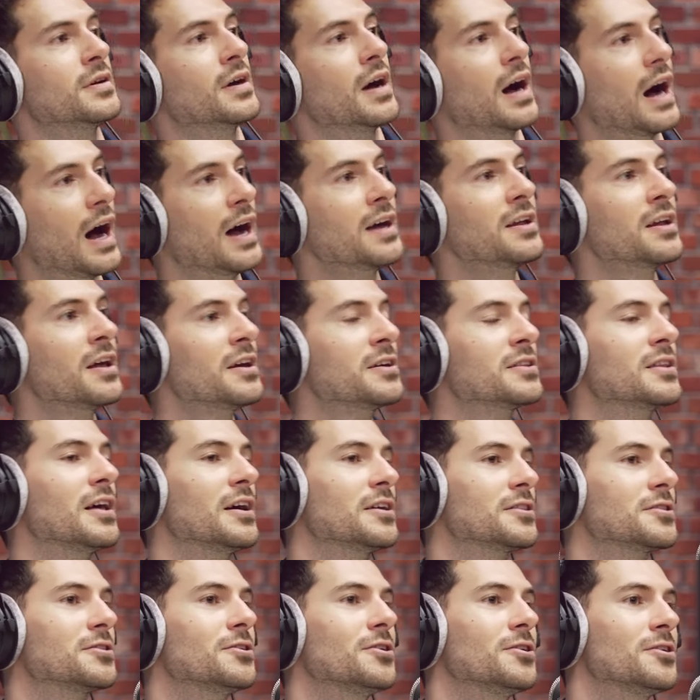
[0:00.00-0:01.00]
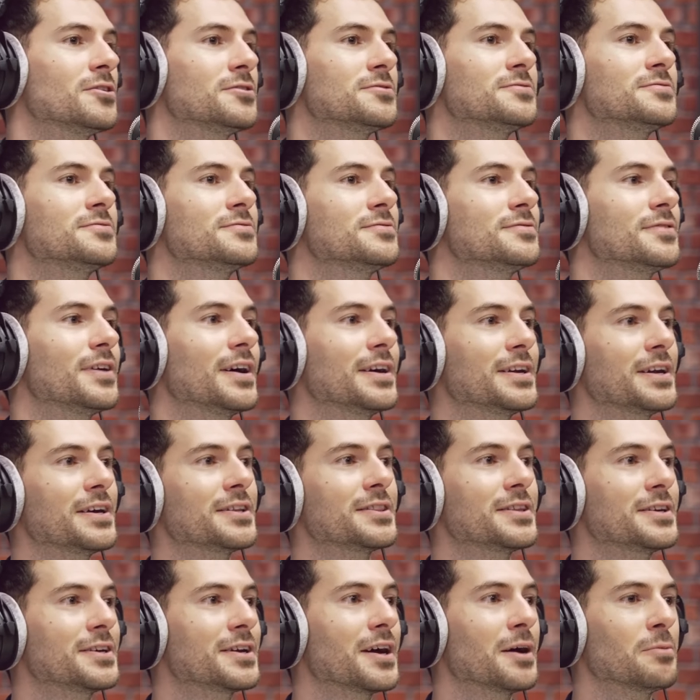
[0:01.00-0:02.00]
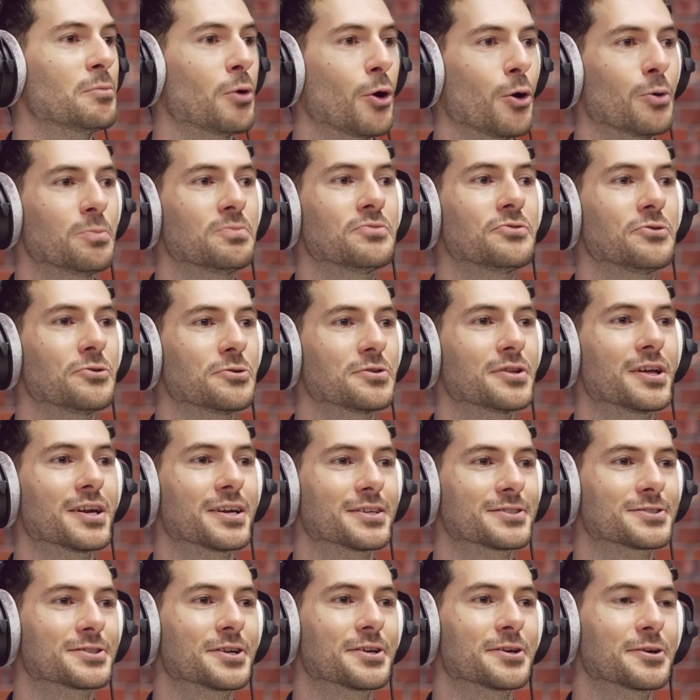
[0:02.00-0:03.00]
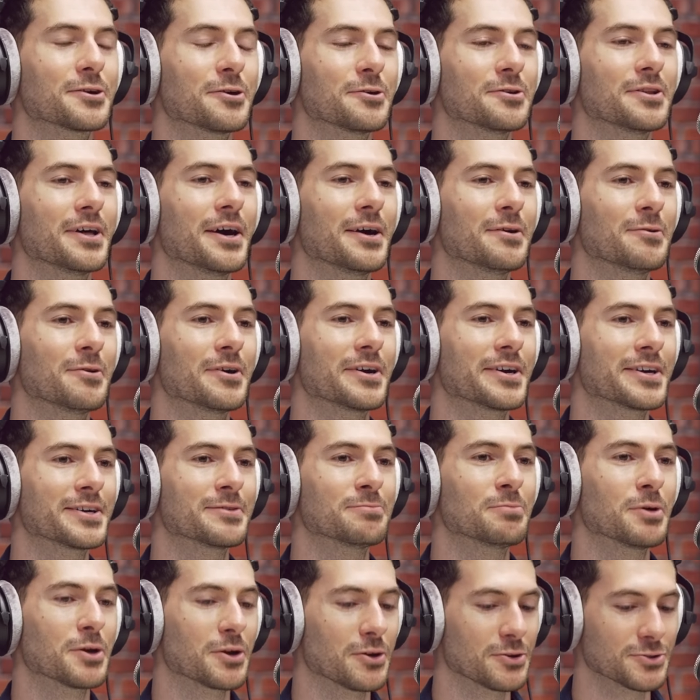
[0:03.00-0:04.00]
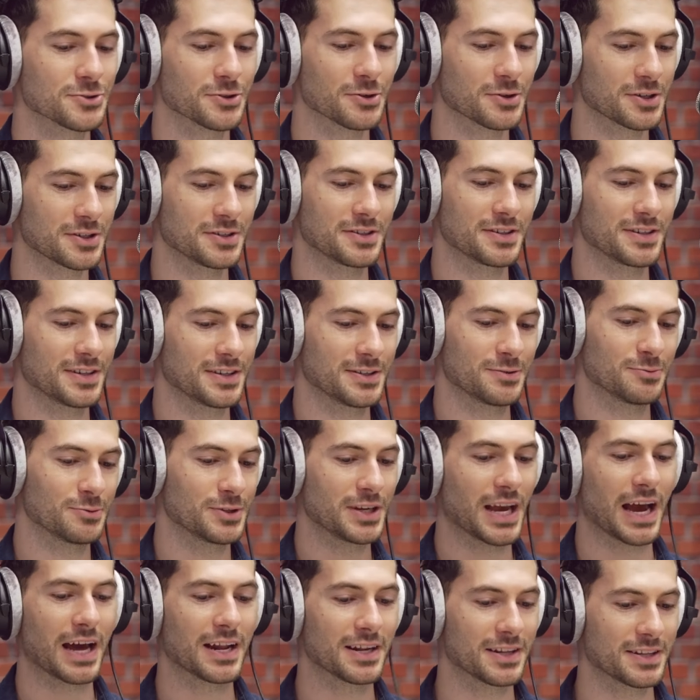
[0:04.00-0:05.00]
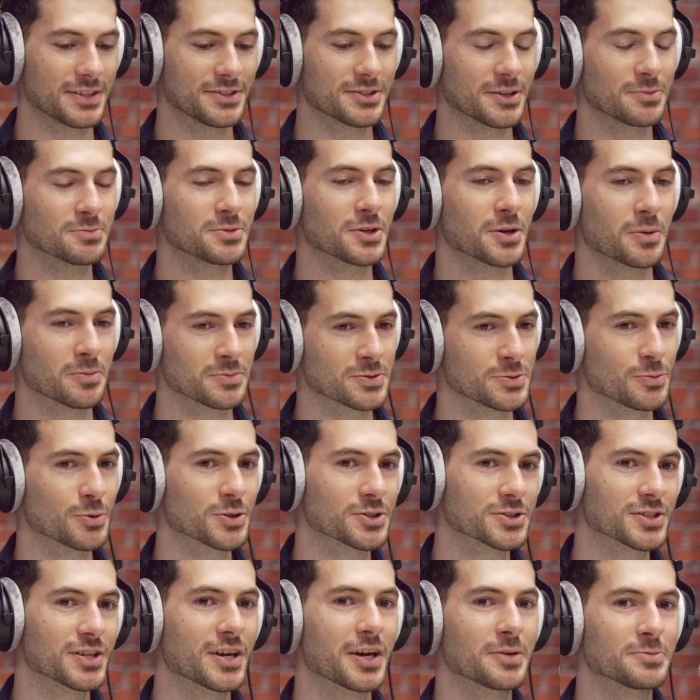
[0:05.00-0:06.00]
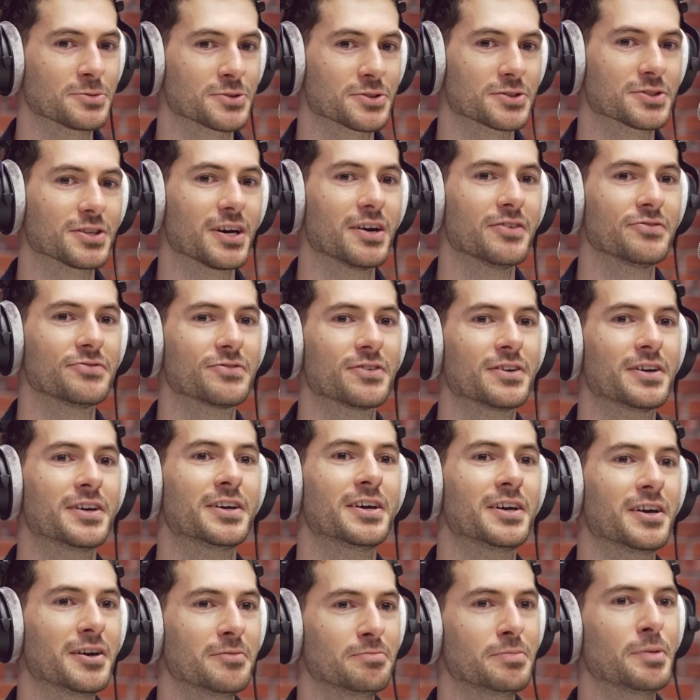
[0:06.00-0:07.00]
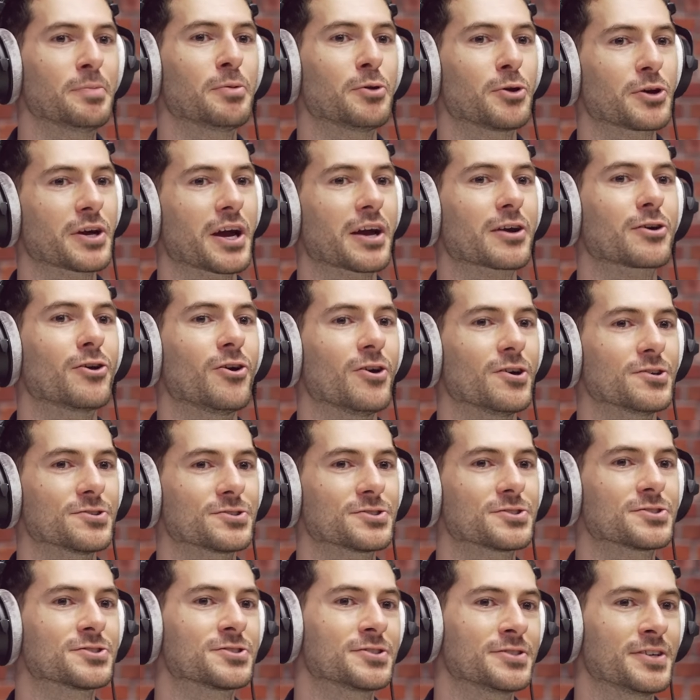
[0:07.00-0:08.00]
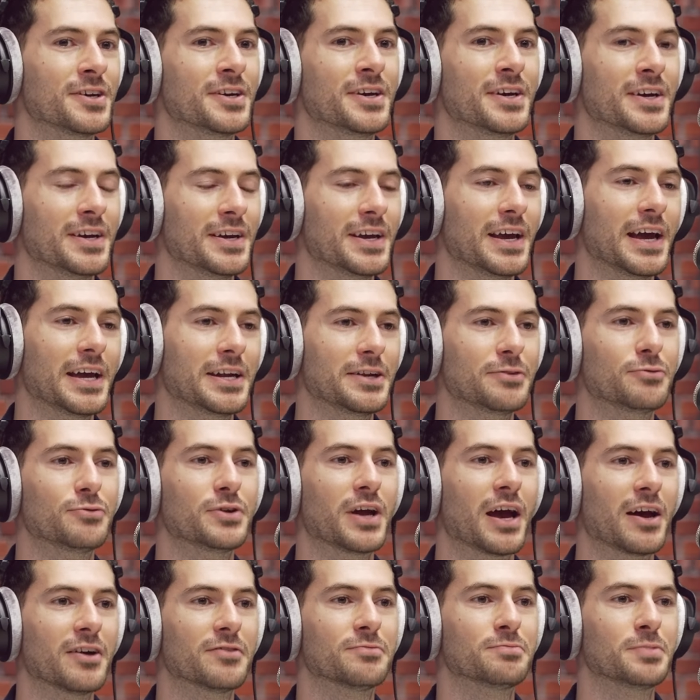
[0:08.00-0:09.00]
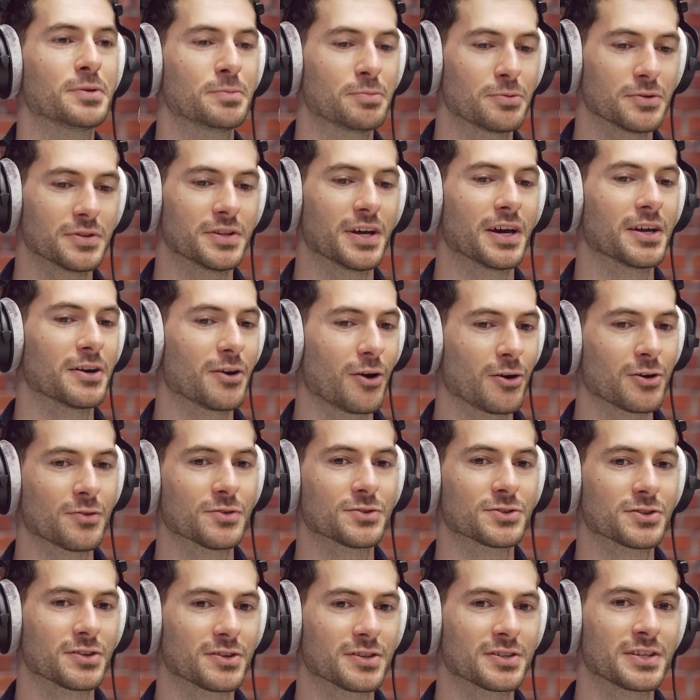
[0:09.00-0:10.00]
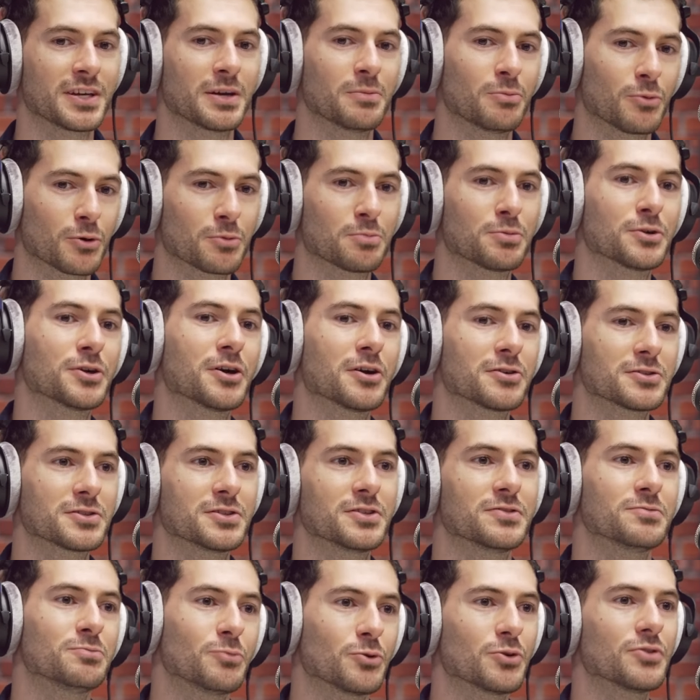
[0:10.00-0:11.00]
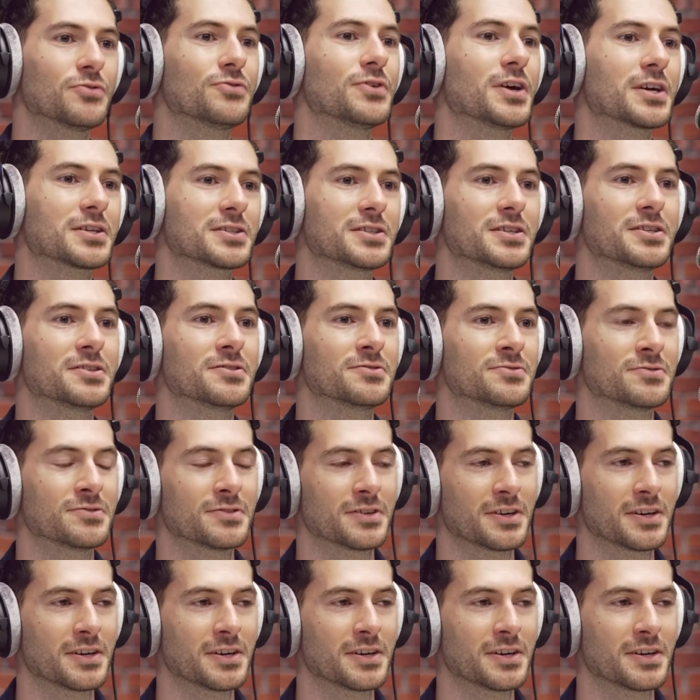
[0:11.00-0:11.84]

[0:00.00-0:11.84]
I like that thought. And I think I'm hopeful that it's going to go that way. But also in reality, sometimes where times are tough, people look at costs. And if we have people that all of a sudden get more productive, more effective,